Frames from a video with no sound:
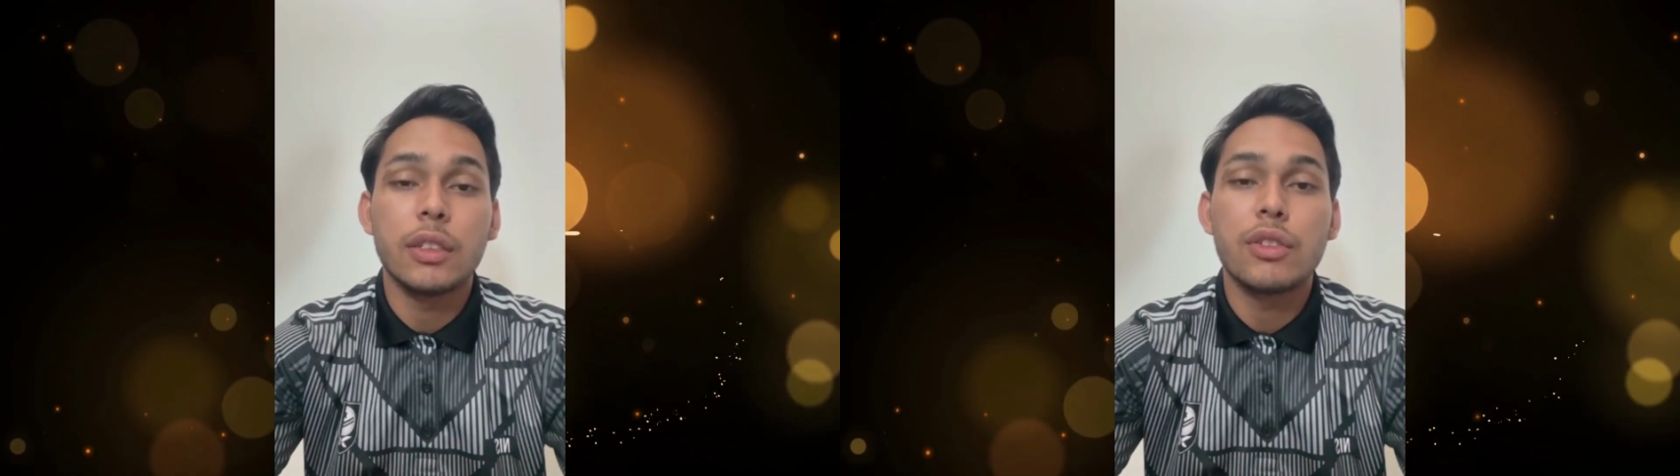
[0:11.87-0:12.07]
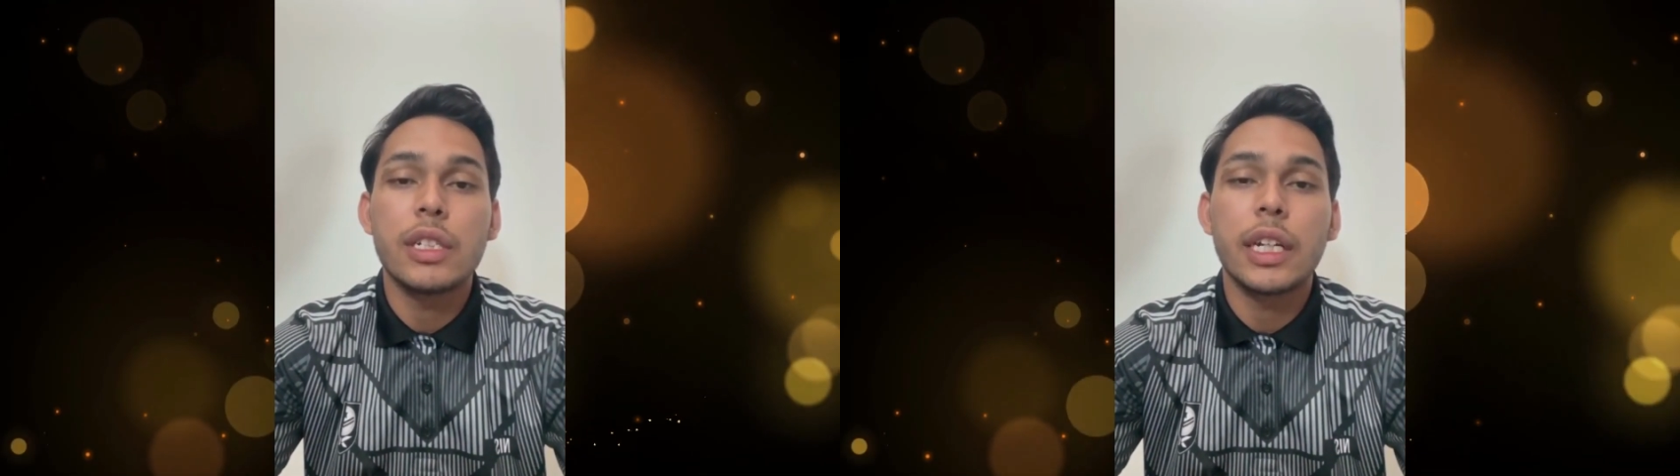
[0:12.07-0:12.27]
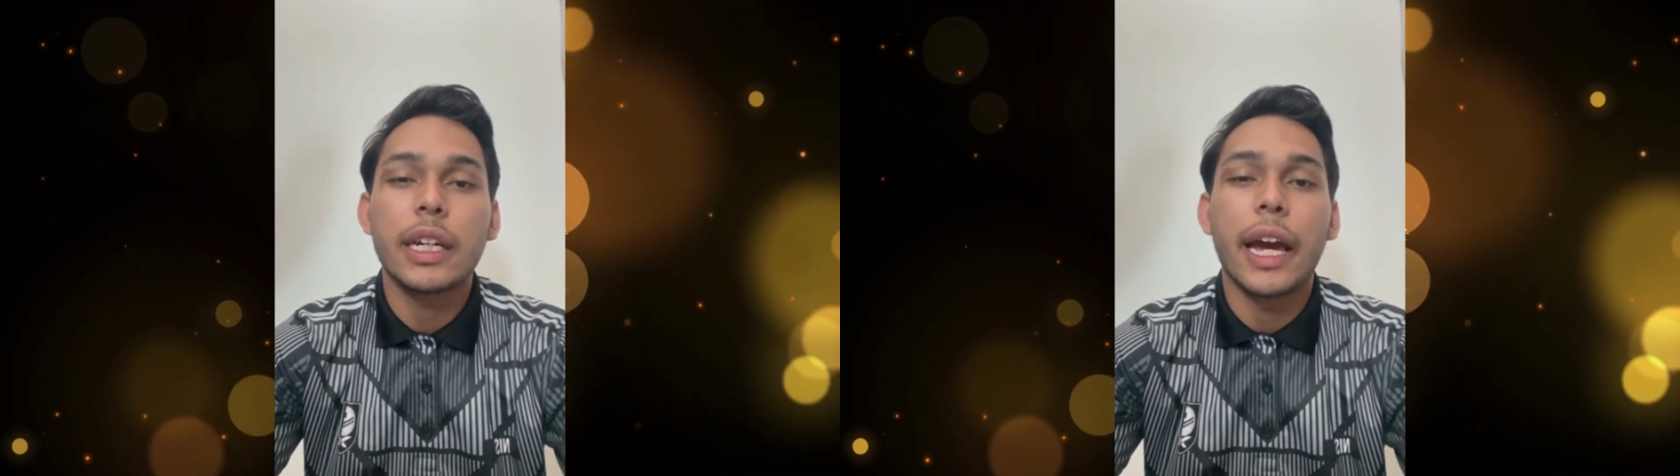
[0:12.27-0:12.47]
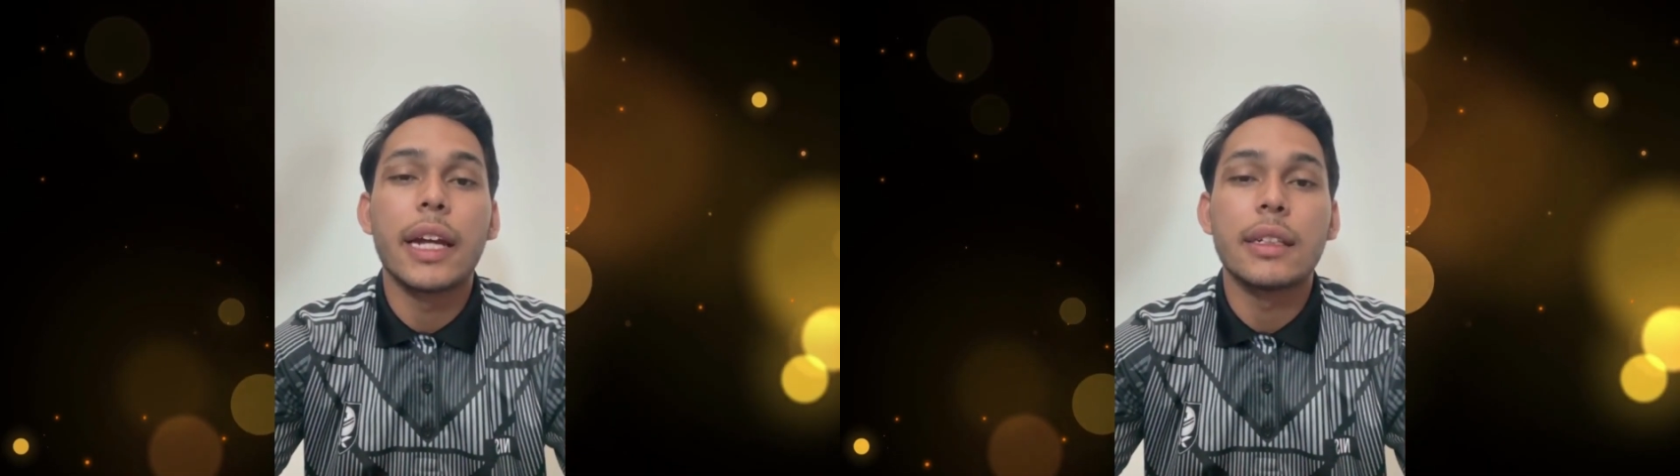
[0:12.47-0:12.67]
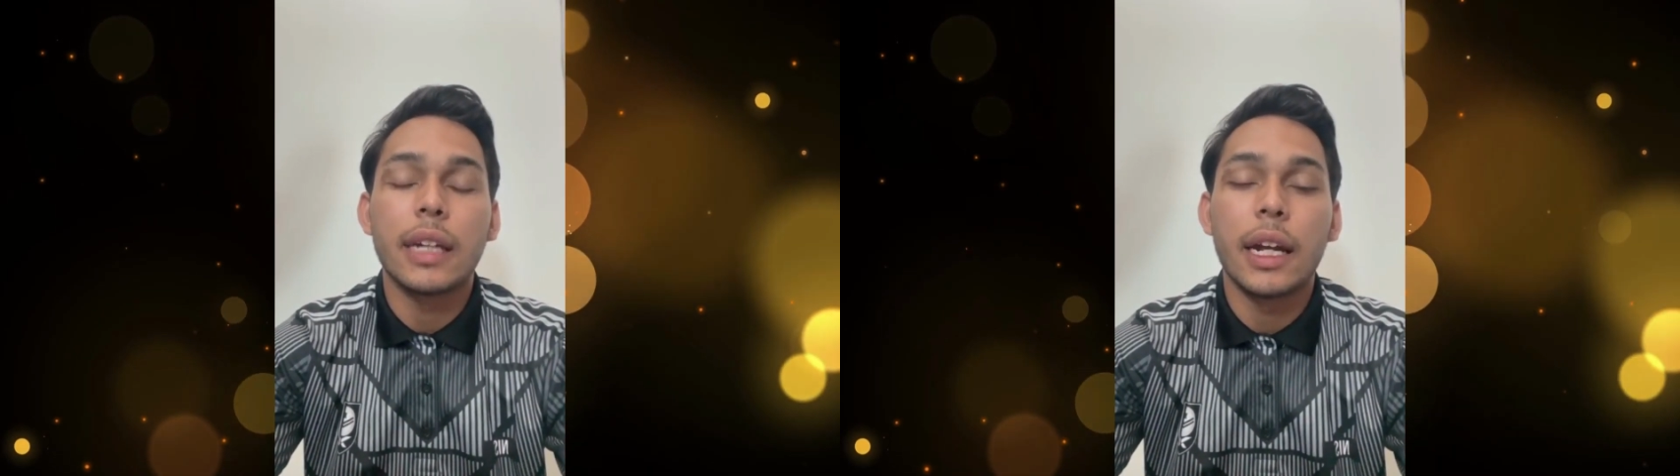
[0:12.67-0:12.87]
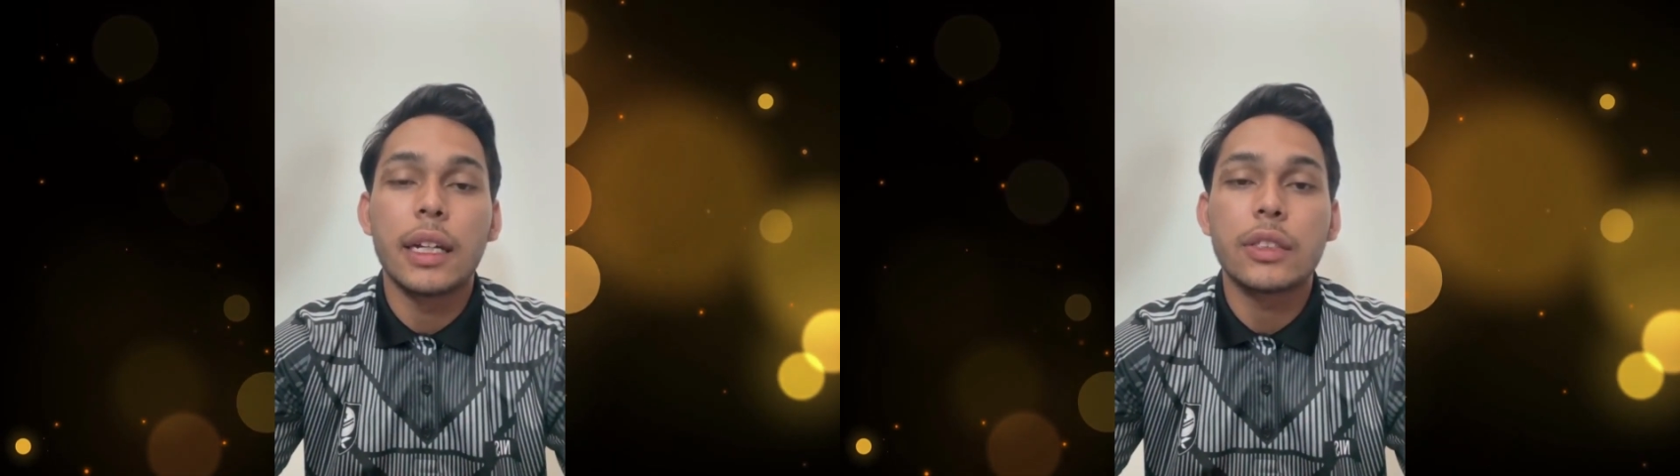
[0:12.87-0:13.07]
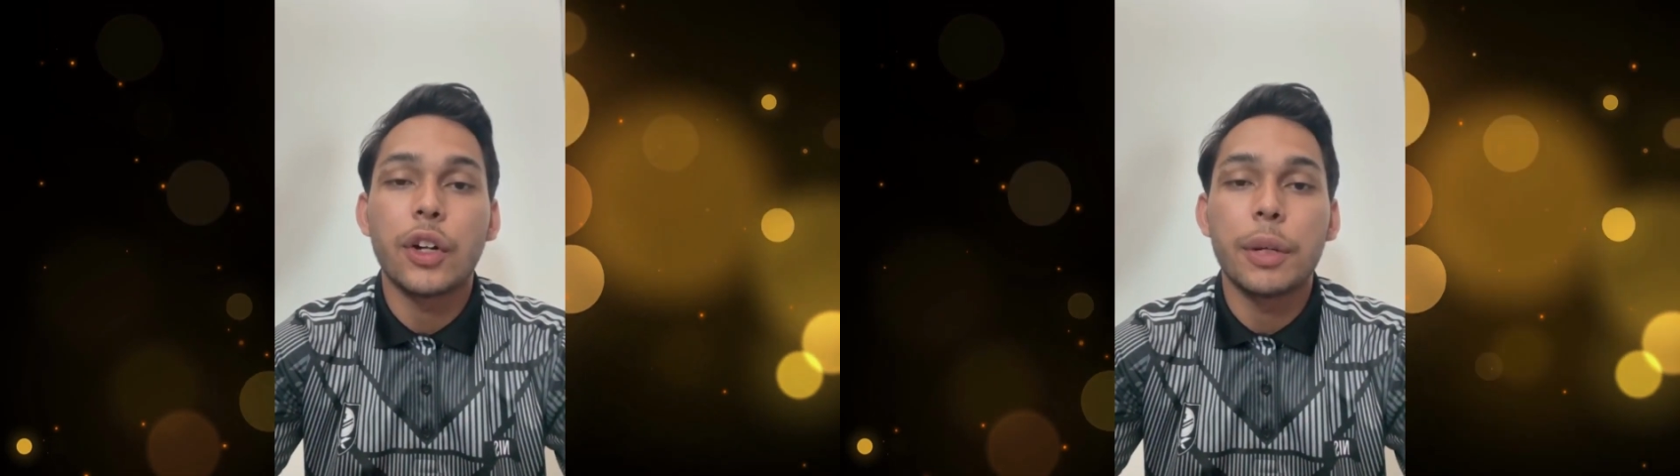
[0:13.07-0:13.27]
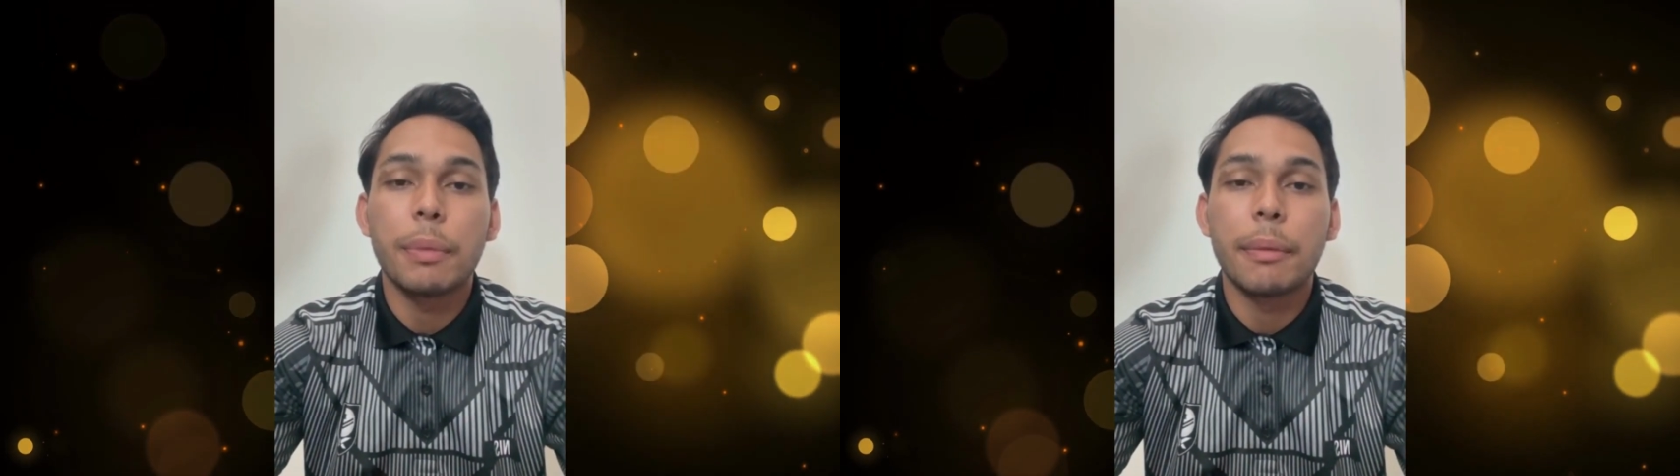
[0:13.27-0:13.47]
using an
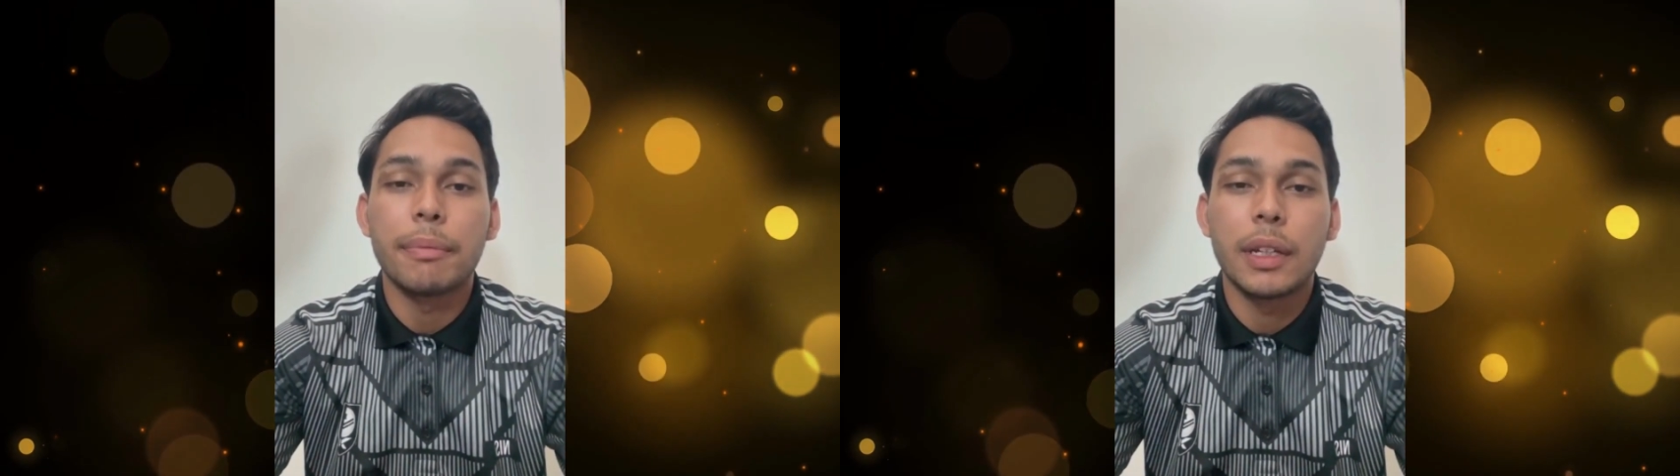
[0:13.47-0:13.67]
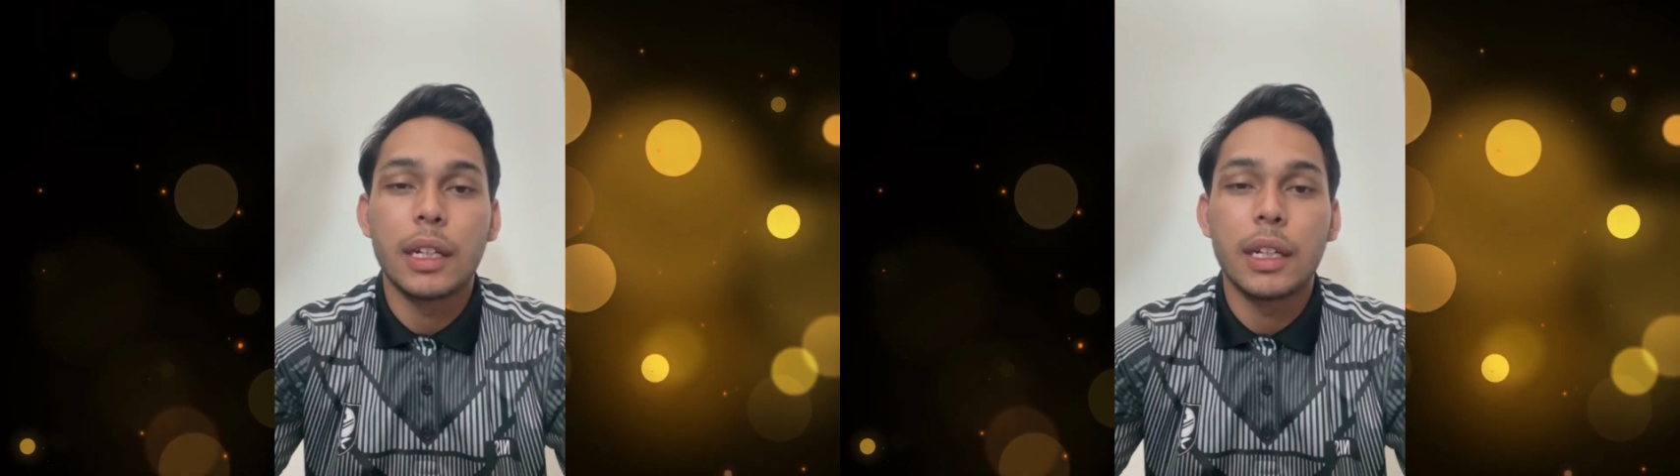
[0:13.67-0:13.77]
electron beam.